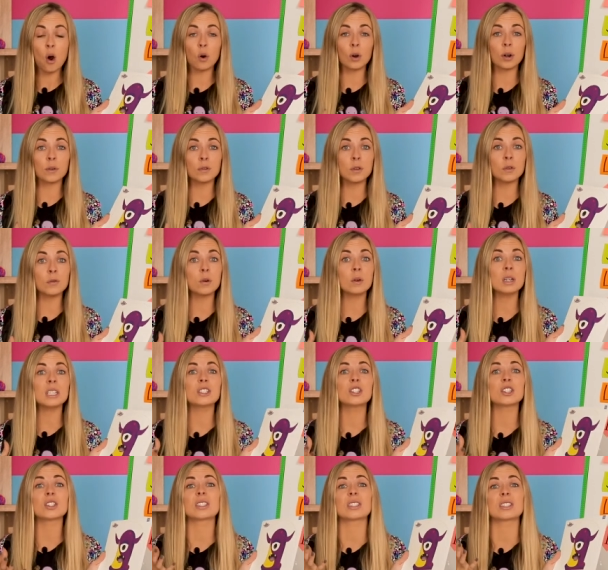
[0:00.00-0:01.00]
or if you've
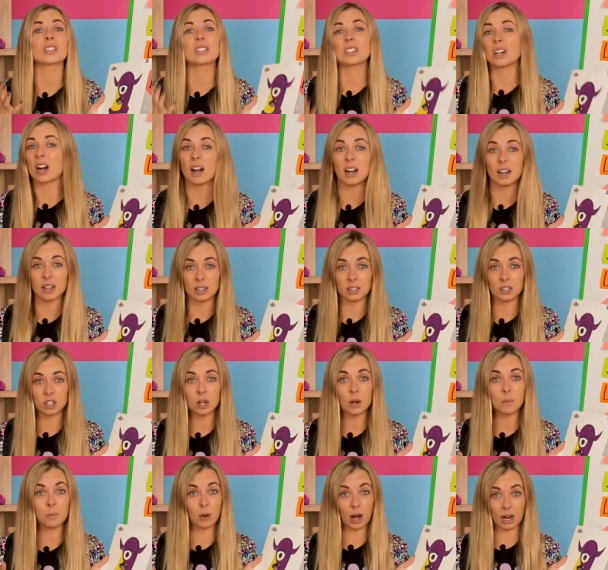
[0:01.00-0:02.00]
only just started
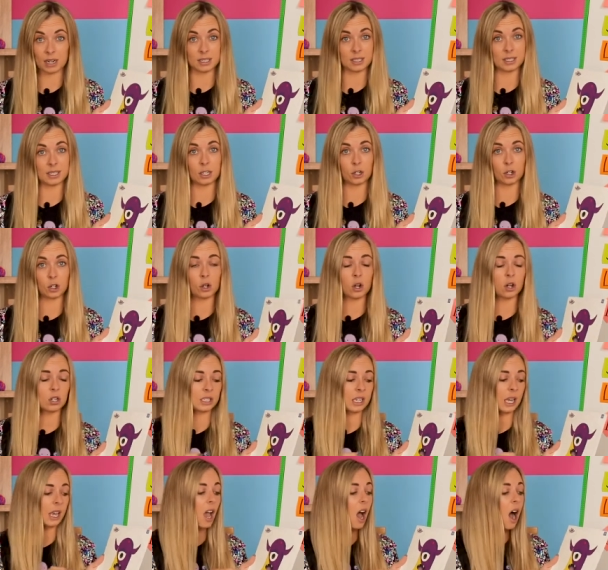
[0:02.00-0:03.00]
practicing your
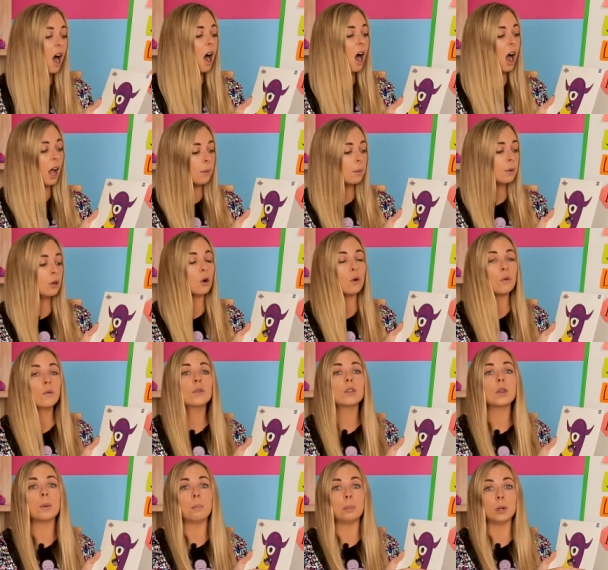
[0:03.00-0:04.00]
cutting, I would go
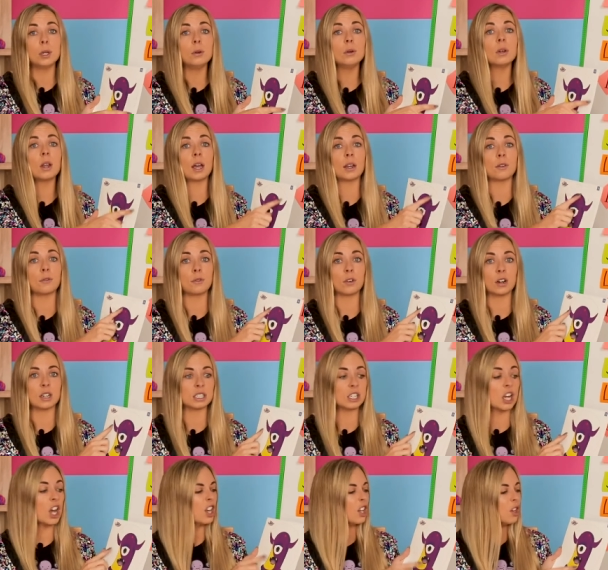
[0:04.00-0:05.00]
for the blue line
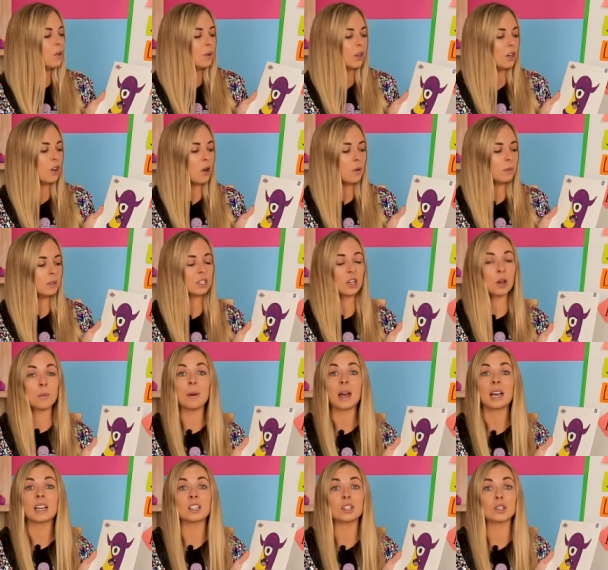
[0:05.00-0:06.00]
first. You can always come
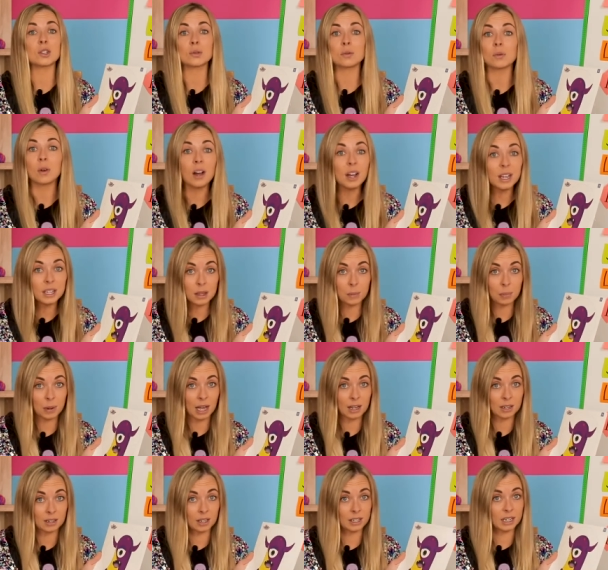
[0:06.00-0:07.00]
back and try the
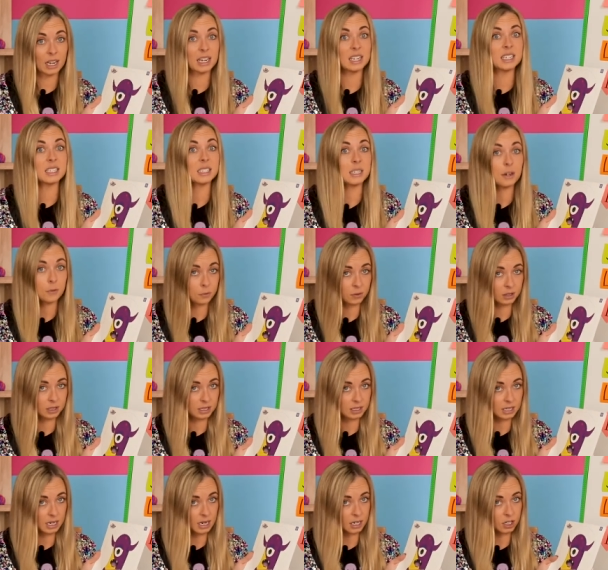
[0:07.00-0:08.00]
black line at a different
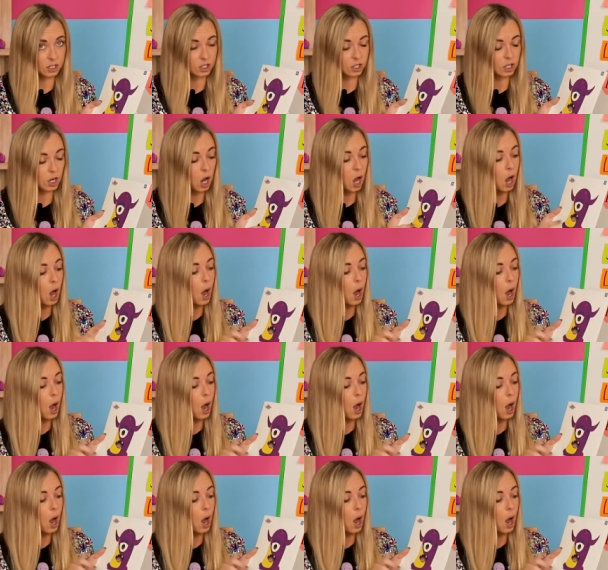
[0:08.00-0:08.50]
stage.